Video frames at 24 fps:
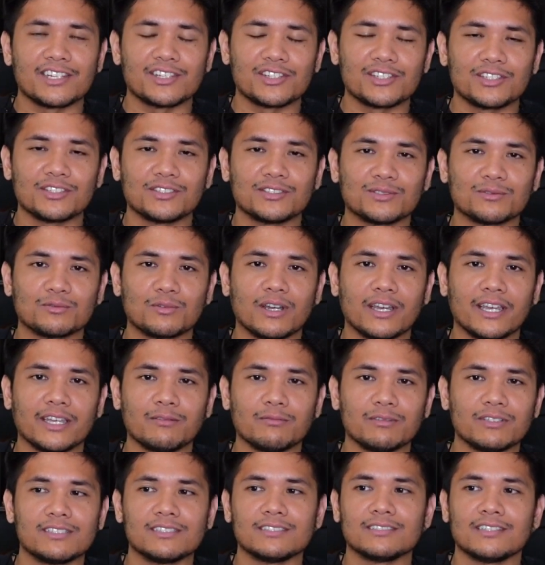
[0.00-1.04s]
inches wide,
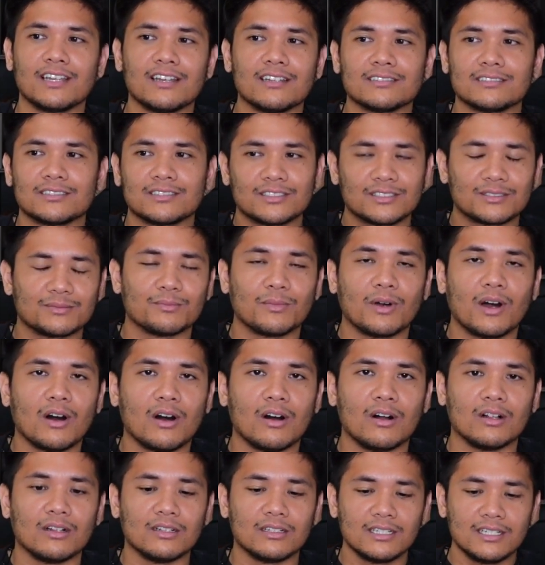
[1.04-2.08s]
which is not
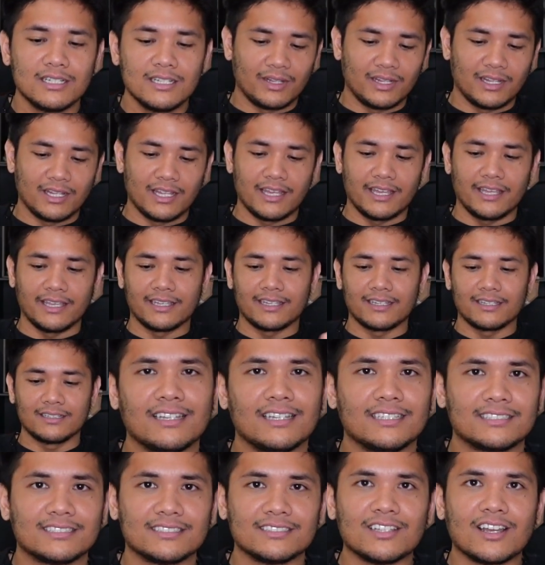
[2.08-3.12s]
small, but like
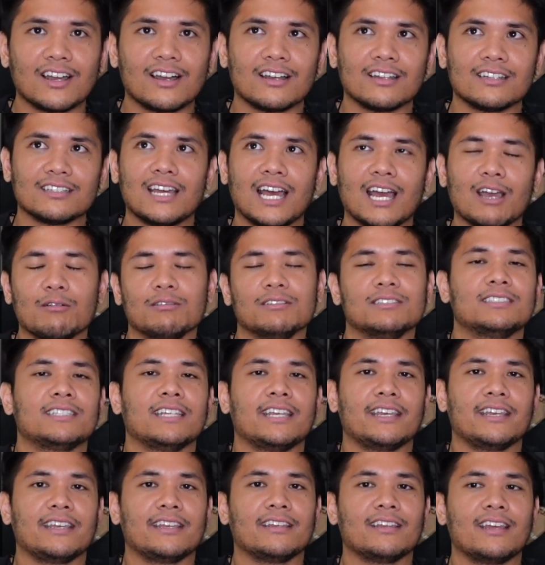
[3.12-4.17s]
it's not, I would
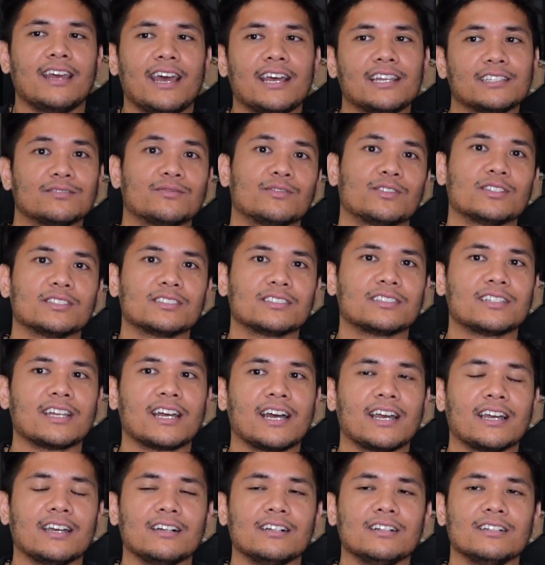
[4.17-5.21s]
say, as
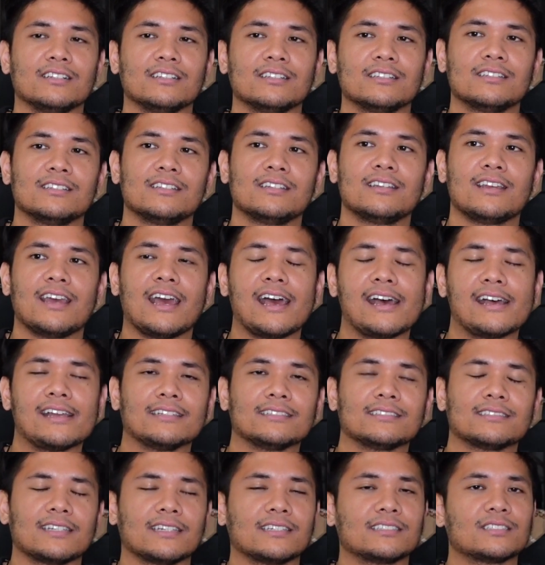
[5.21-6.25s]
versatile
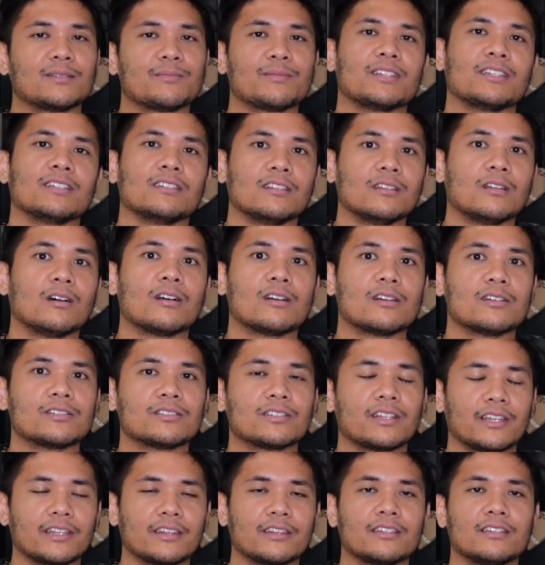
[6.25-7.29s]
as like something large
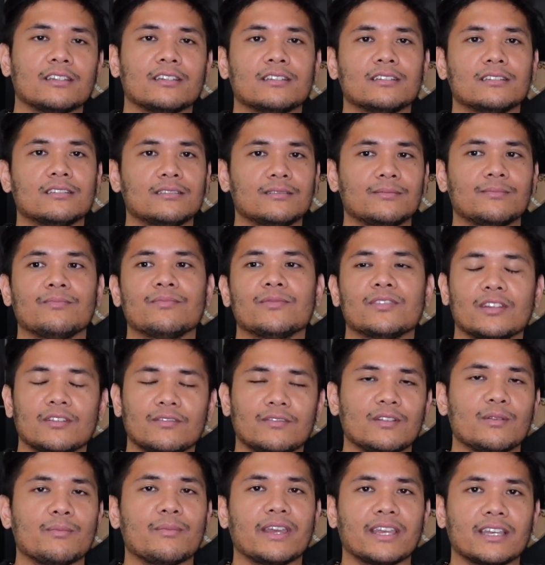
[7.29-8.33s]
like the the
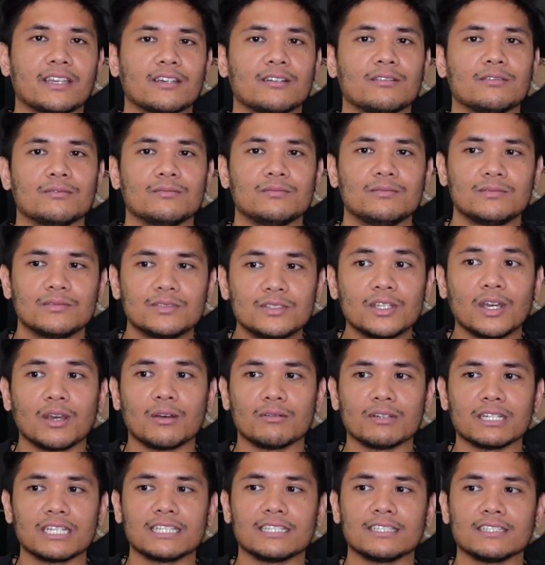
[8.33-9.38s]
flamenco
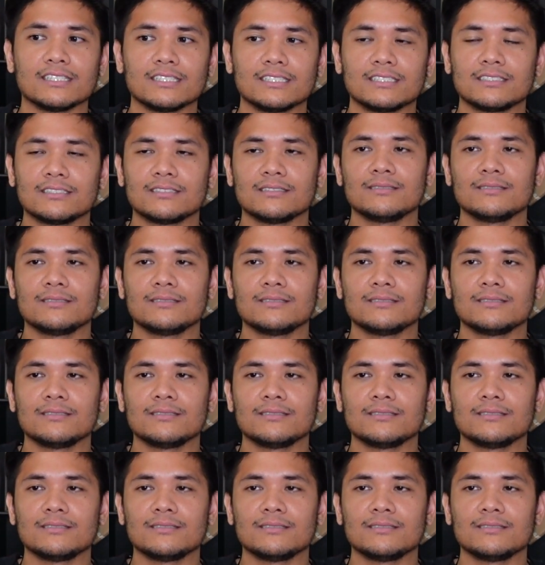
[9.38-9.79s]
tote is.